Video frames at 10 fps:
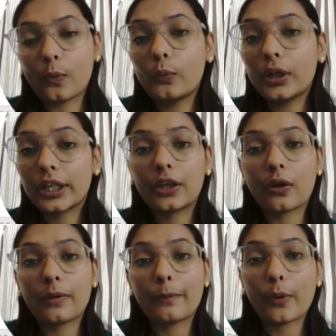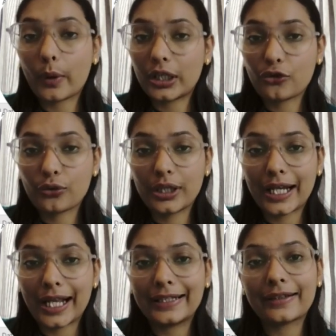working on
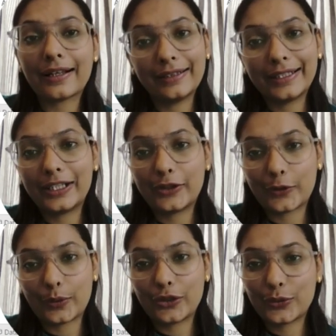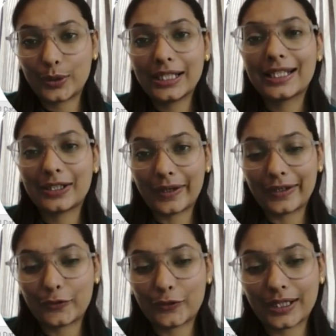prevention and early intervention
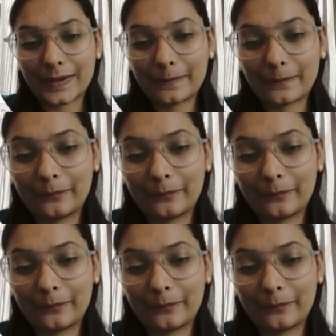strategies.